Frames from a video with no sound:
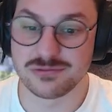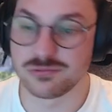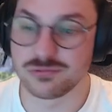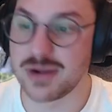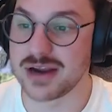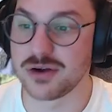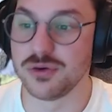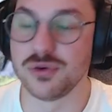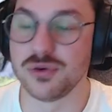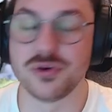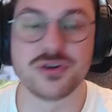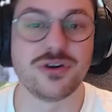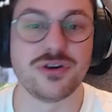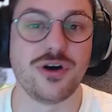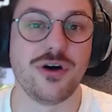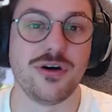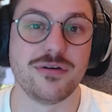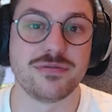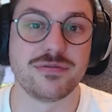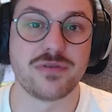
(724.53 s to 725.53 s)
record
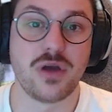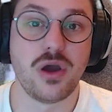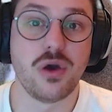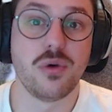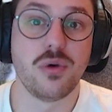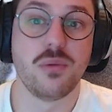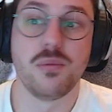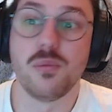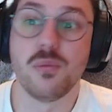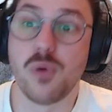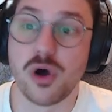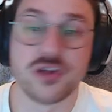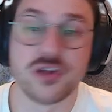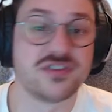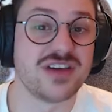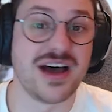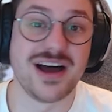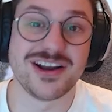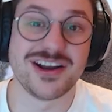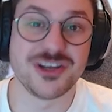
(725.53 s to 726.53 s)
of what
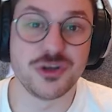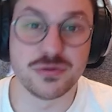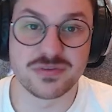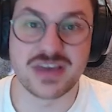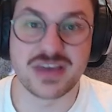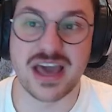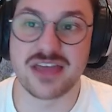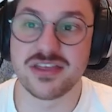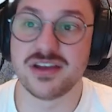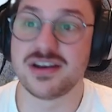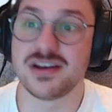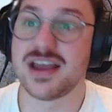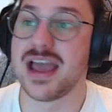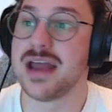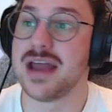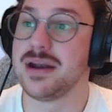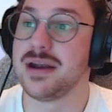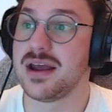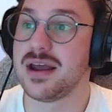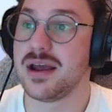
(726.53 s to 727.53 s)
data you've gathered,
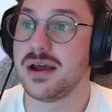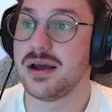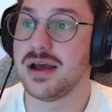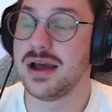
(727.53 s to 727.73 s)
and